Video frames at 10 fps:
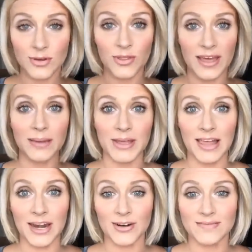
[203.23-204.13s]
You'll thank me
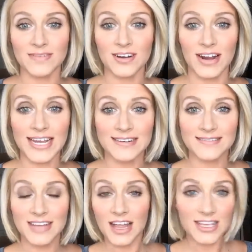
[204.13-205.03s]
later, all right?
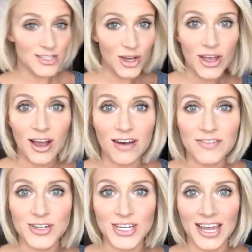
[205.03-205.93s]
That's all I got
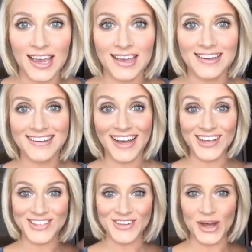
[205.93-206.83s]
for today.
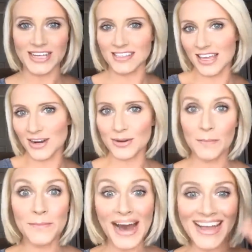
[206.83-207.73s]
I'll see you guys later.